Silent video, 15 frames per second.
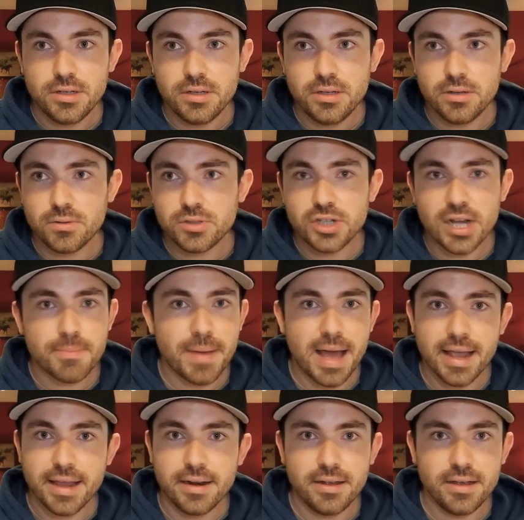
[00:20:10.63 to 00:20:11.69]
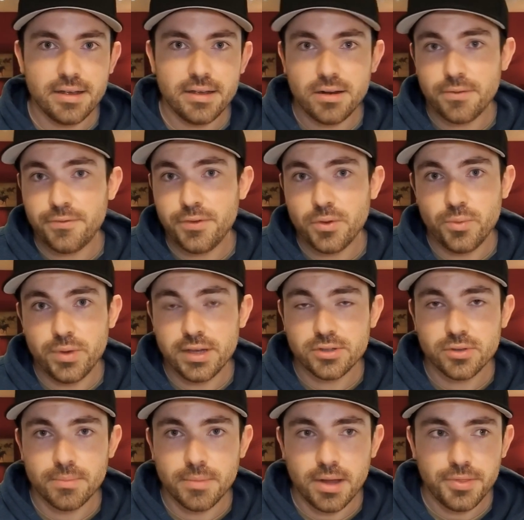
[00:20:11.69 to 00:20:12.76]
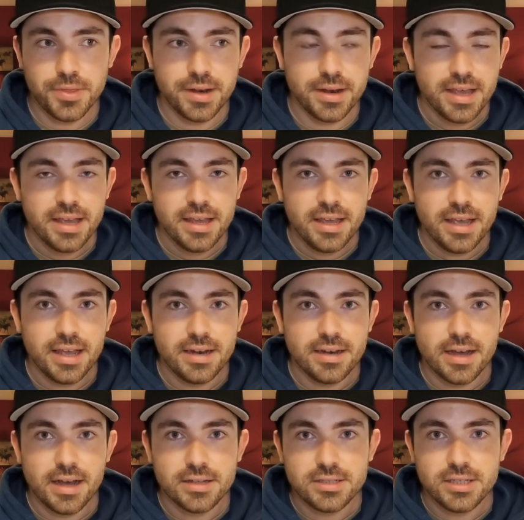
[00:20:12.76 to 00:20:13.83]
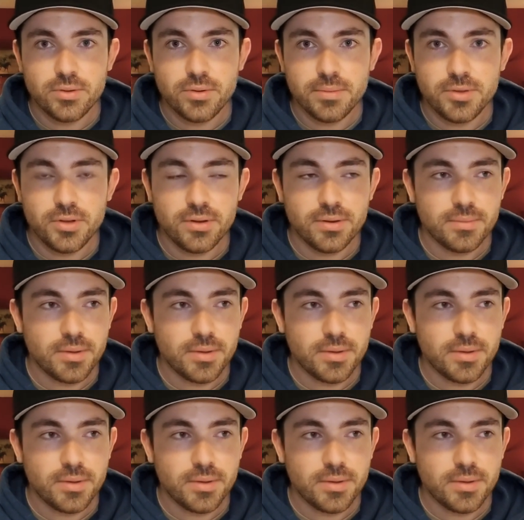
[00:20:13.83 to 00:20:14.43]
check back in a few weeks or a month and see what I'm doing.